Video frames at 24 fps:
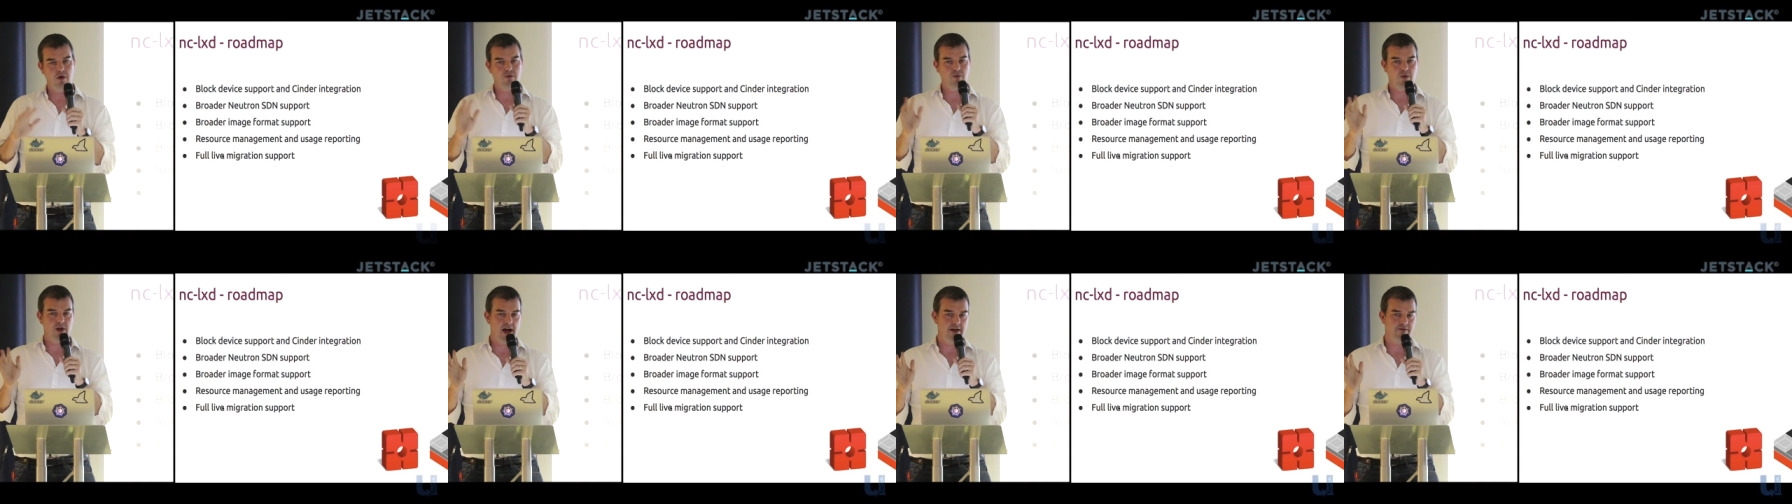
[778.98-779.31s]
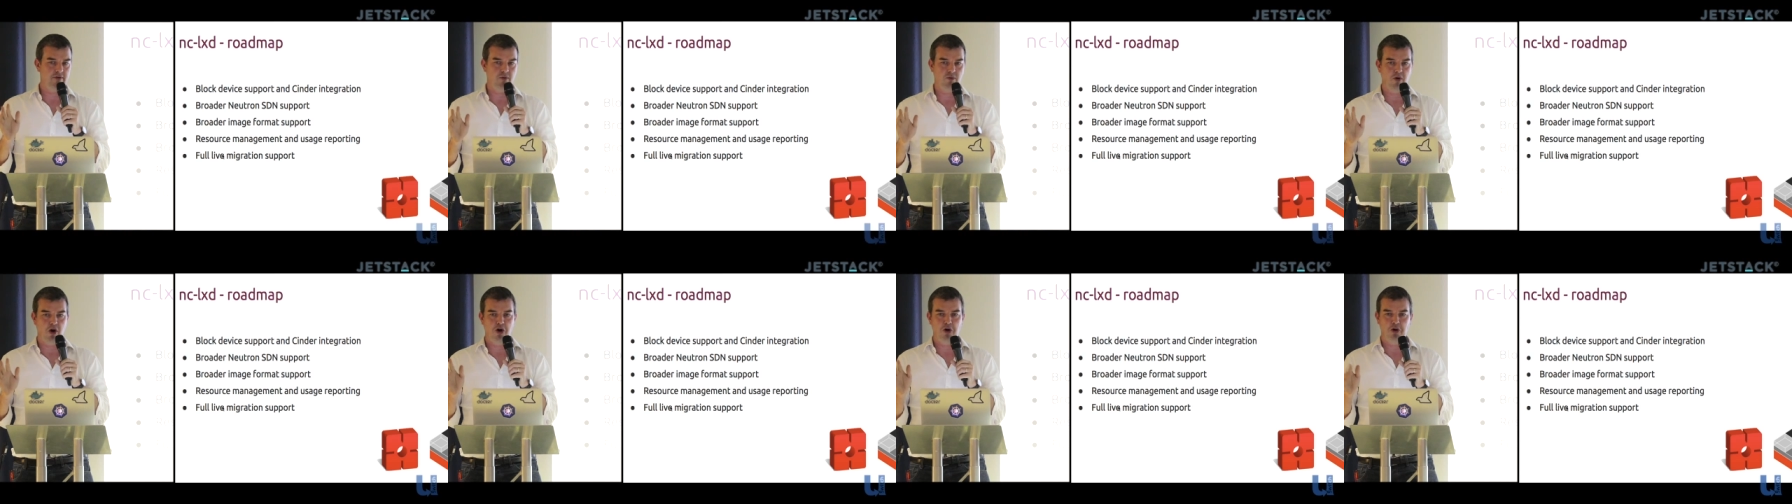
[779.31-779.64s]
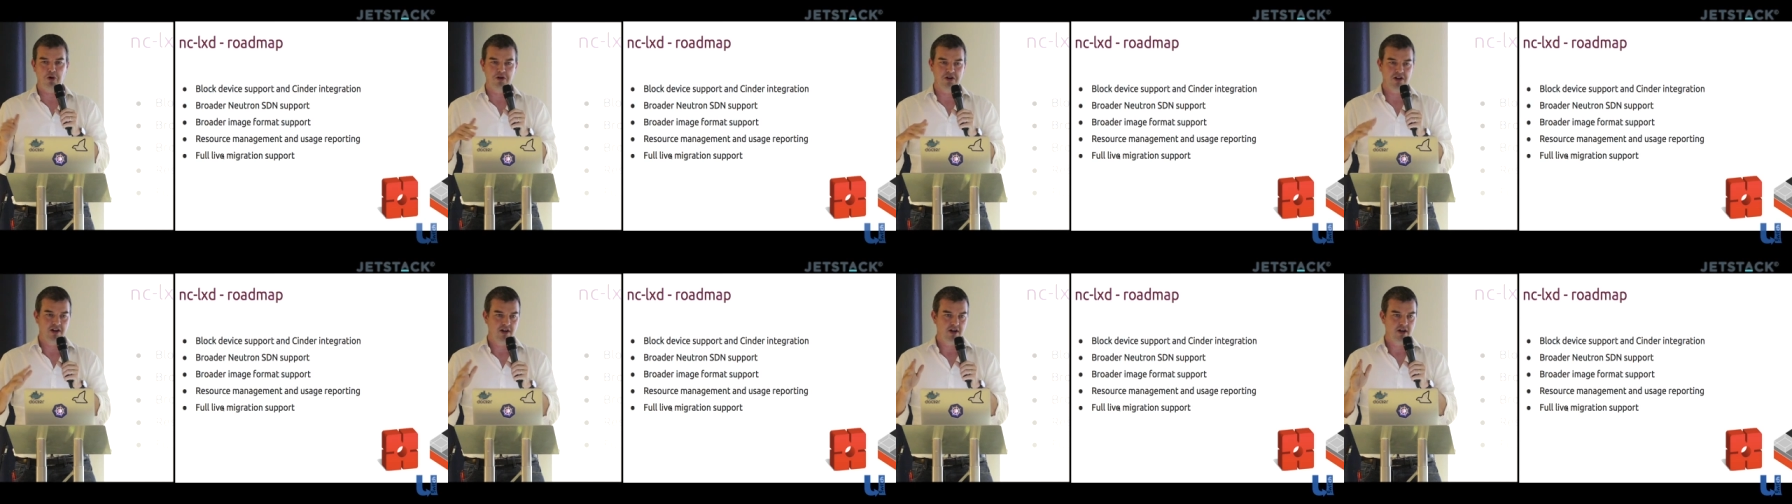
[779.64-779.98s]
both will have a
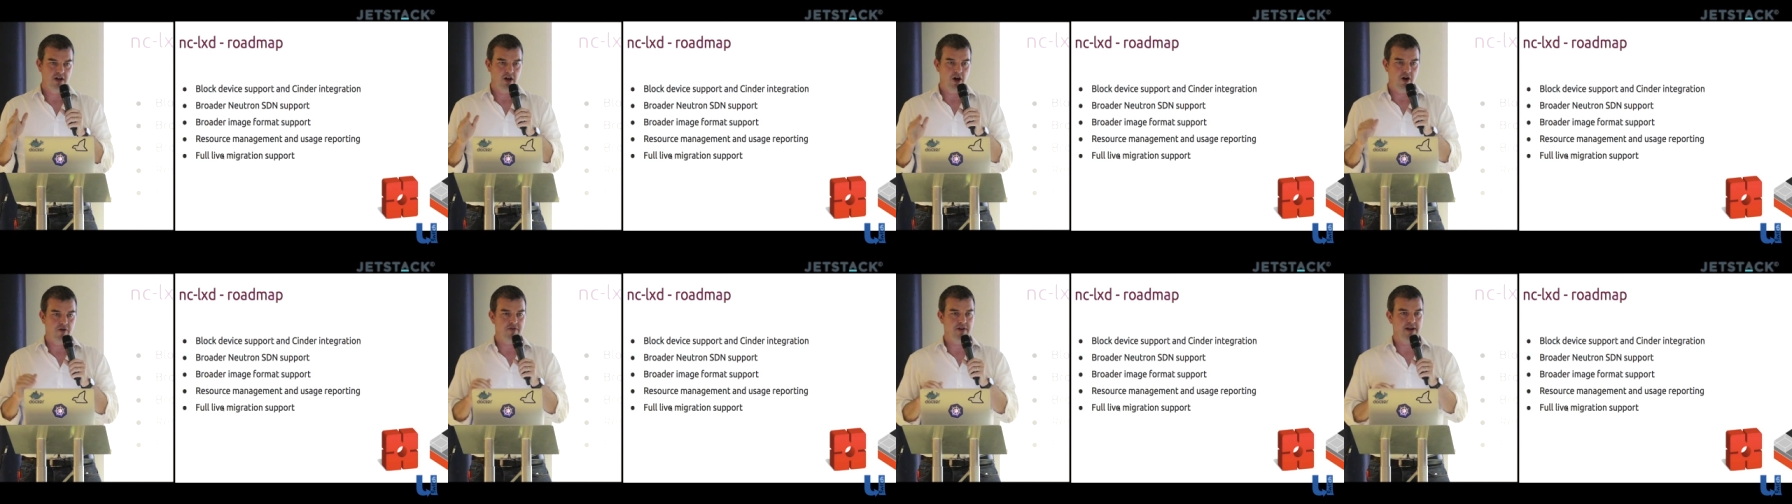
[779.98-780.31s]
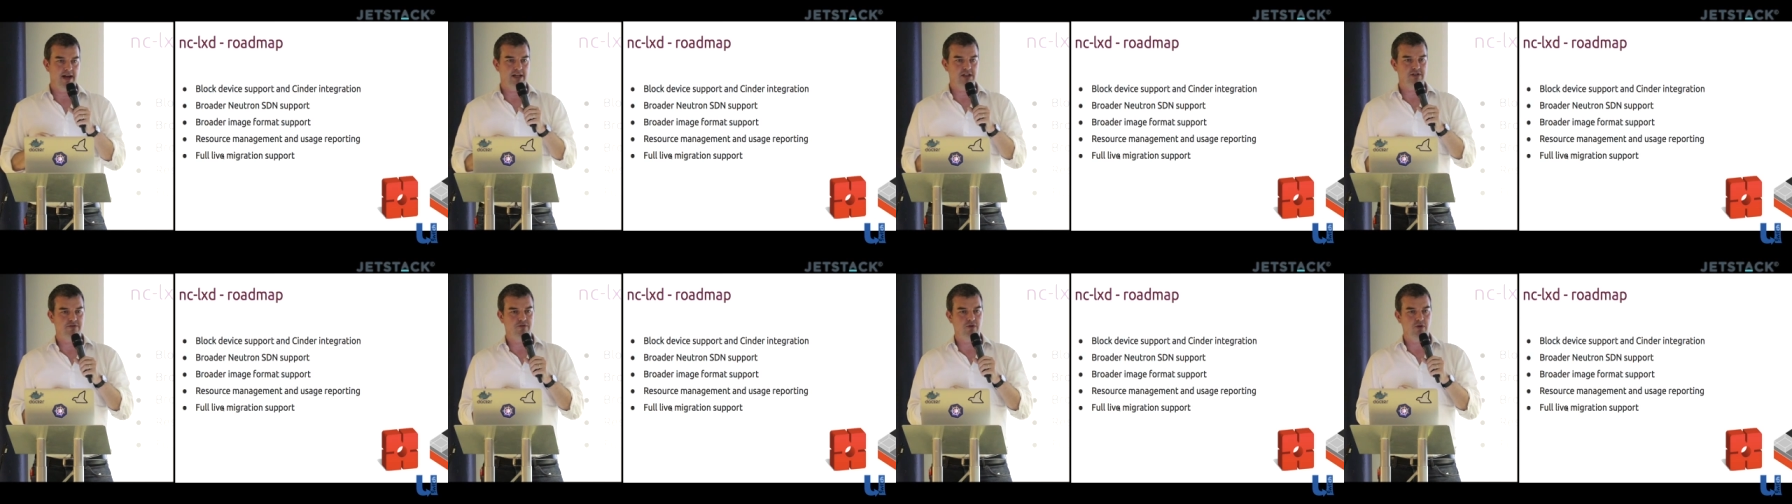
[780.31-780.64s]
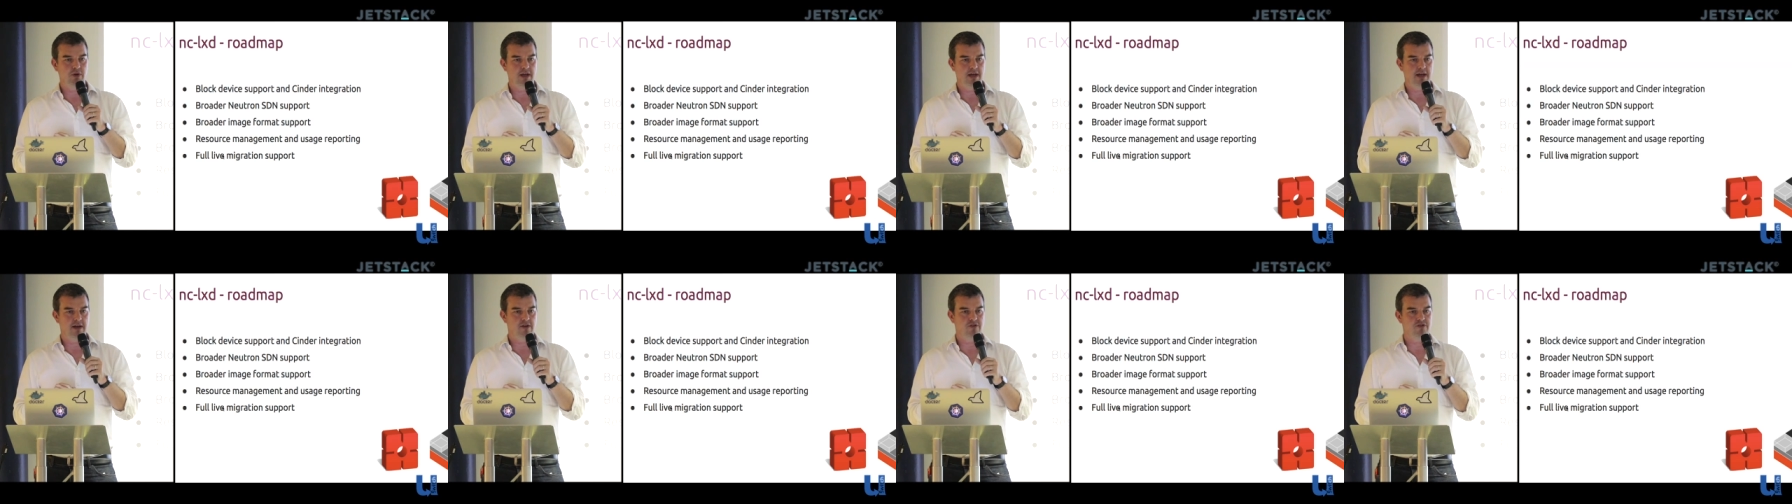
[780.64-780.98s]
role over the next few
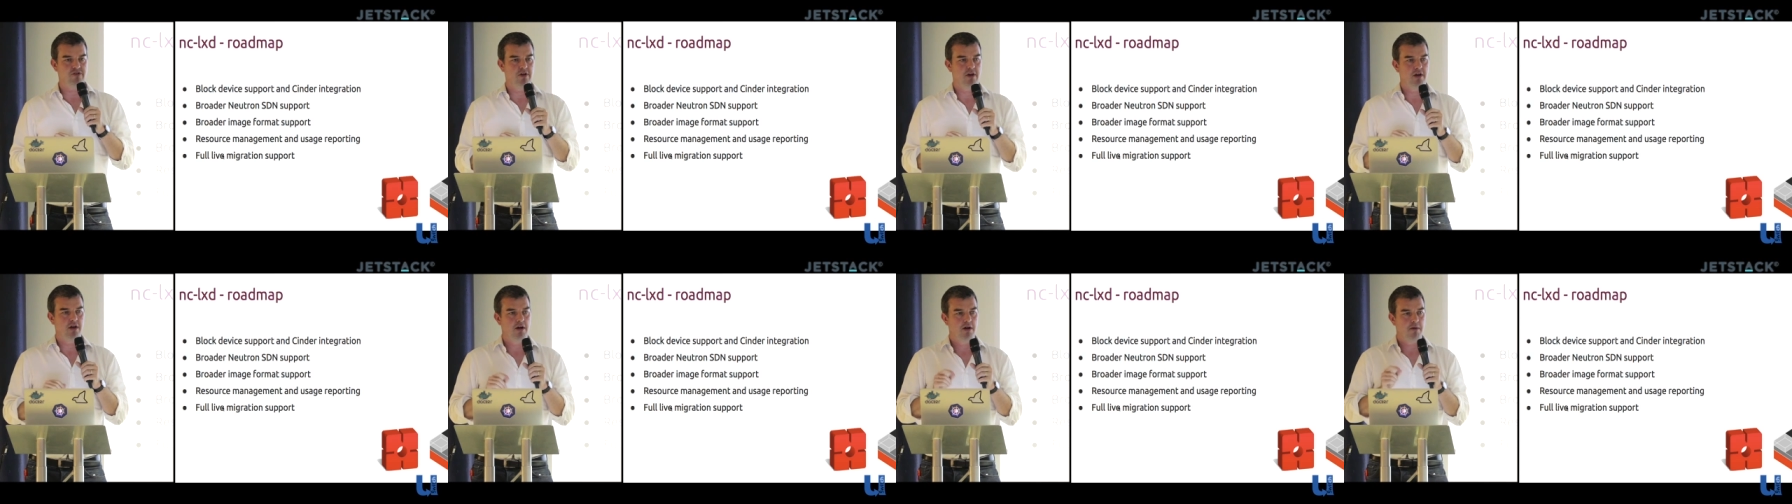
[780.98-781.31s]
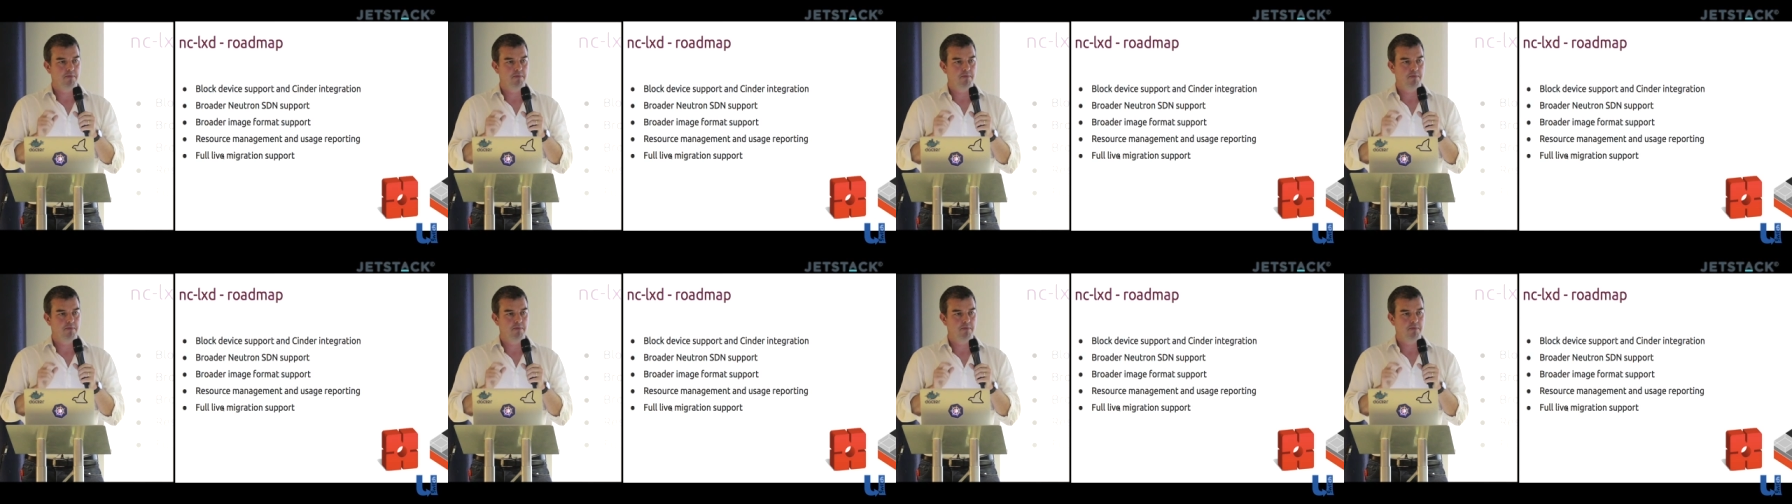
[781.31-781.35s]
years,